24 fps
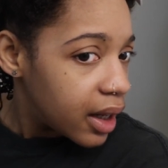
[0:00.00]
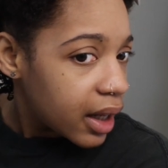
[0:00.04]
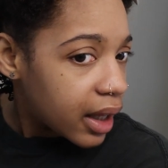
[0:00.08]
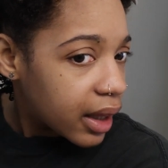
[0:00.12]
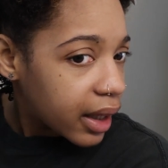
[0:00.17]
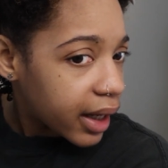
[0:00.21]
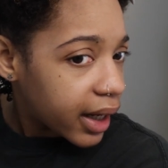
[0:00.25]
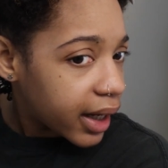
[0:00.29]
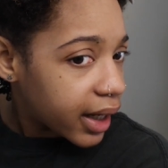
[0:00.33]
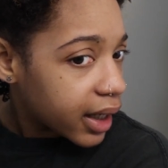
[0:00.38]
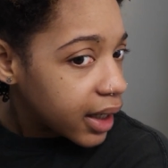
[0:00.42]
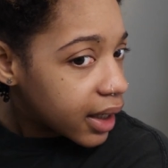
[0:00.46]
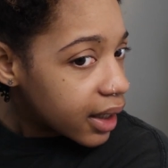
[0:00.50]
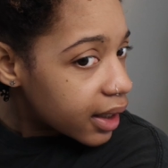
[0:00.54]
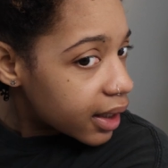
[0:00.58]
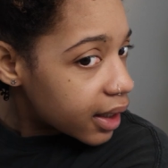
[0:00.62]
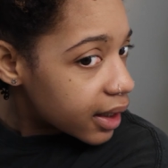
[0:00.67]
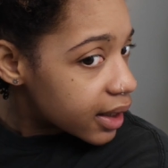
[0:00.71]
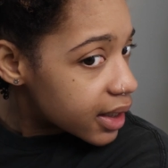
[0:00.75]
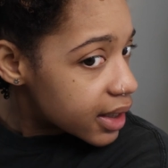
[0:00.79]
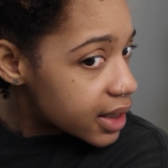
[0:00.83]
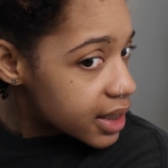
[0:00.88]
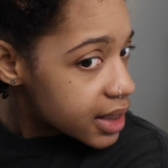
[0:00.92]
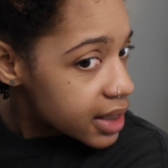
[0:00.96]
like
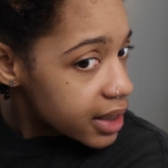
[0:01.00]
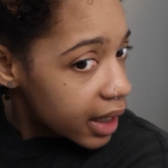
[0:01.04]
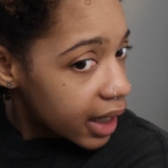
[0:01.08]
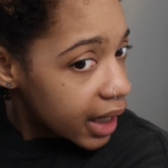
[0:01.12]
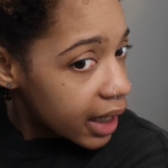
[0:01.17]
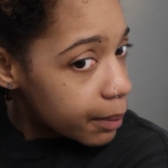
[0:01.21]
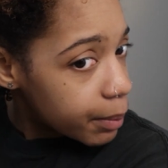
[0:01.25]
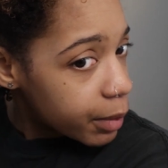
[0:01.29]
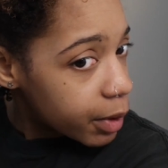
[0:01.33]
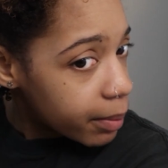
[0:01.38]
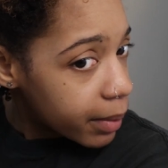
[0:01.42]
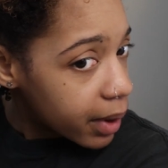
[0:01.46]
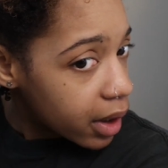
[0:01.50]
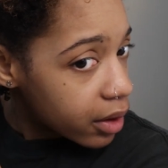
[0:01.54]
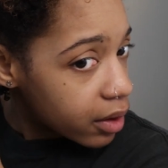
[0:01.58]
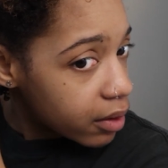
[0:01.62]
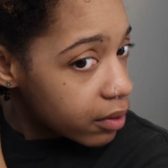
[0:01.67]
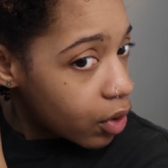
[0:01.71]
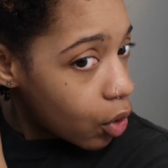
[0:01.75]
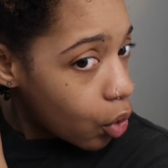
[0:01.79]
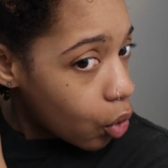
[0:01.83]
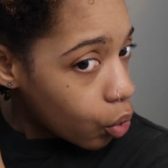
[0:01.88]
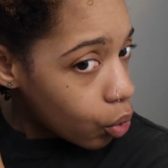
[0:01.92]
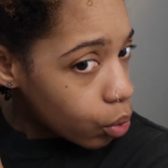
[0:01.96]
the same amount of
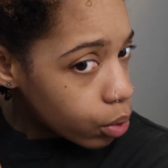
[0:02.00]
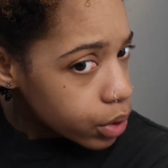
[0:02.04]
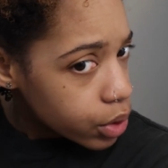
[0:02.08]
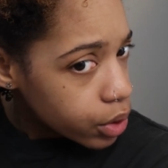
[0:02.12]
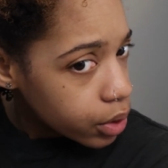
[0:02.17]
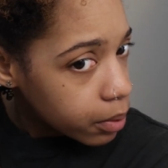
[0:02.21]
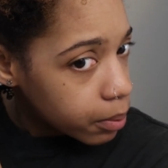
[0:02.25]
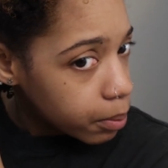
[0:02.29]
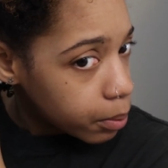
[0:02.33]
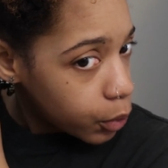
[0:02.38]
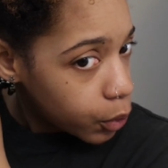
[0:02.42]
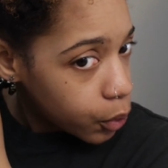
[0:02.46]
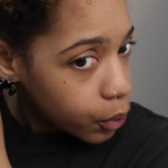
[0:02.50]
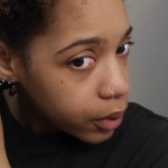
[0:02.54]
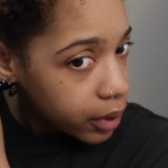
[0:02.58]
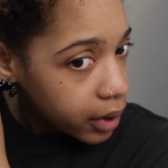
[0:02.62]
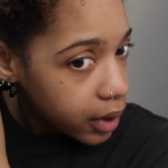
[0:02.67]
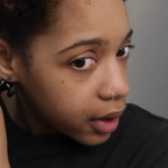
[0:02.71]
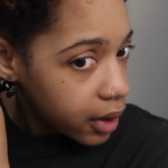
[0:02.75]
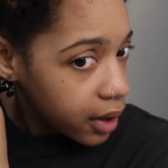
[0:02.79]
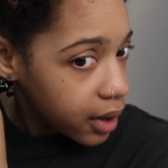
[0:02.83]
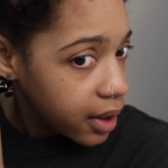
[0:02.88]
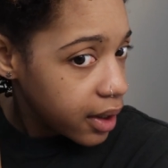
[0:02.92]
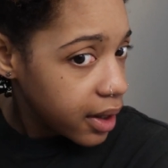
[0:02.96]
hold or
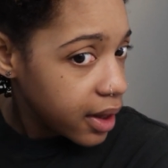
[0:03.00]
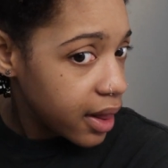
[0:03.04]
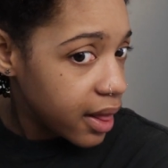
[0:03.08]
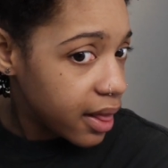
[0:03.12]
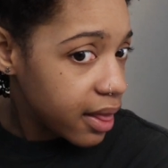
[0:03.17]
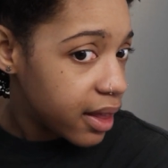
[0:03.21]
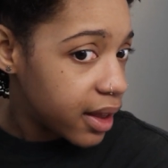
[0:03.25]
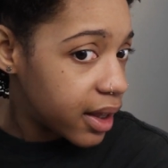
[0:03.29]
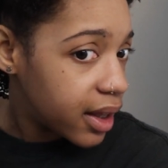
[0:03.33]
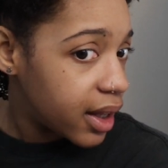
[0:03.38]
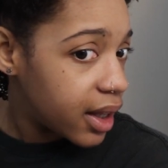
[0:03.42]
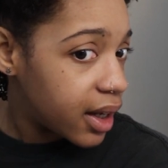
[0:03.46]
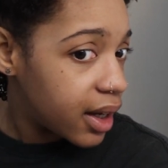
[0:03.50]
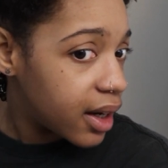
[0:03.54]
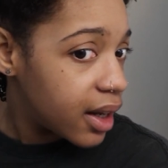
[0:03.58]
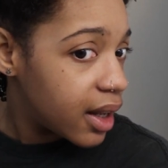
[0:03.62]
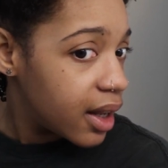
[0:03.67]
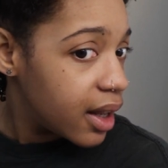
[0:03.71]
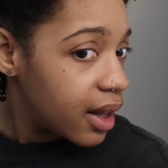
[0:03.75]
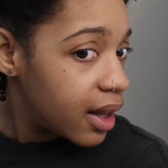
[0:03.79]
more than